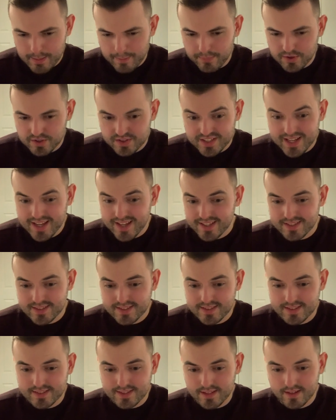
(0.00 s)
But
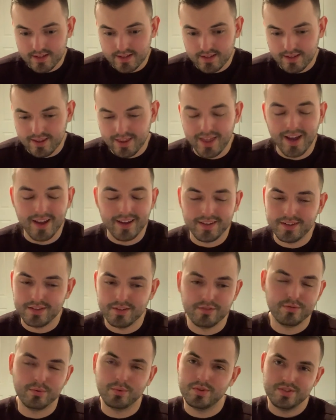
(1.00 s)
yes, uh, thank
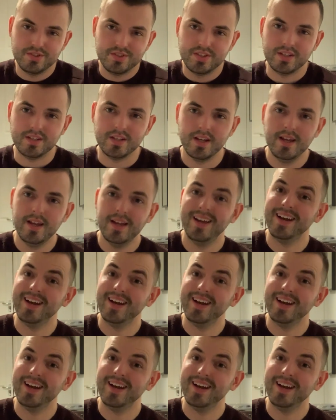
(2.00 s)
you for watching.